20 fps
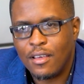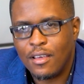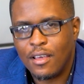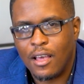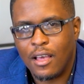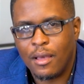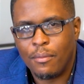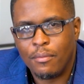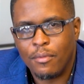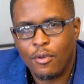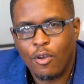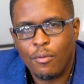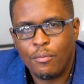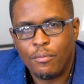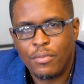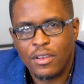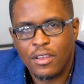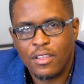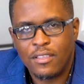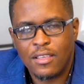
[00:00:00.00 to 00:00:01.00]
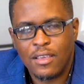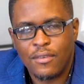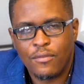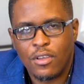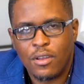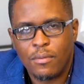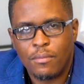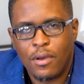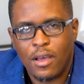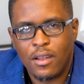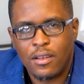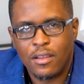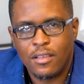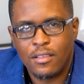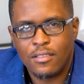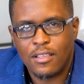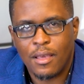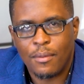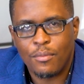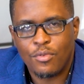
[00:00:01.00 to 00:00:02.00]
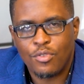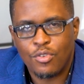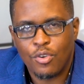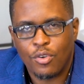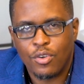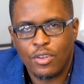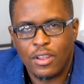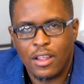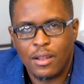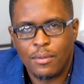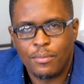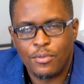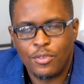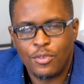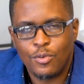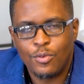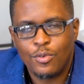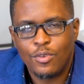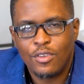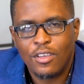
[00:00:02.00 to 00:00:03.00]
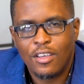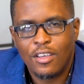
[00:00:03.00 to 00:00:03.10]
company, Savory and Partners, I'm sure could help you